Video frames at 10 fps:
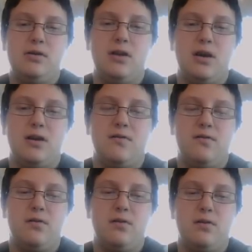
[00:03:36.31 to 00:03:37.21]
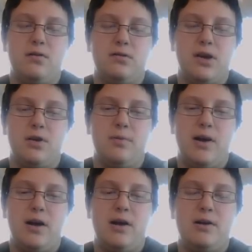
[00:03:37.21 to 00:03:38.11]
therefore
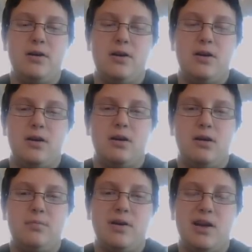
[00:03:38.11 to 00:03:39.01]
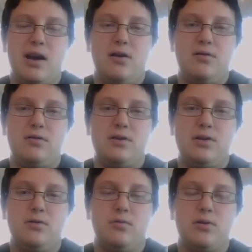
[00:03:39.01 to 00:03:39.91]
thereby coming out
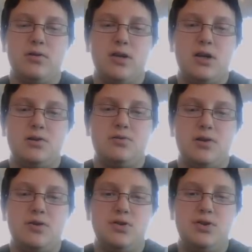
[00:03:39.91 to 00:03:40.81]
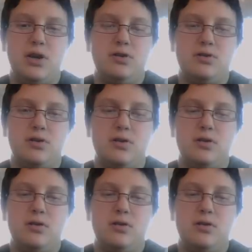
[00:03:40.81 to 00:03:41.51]
to the world as transgender.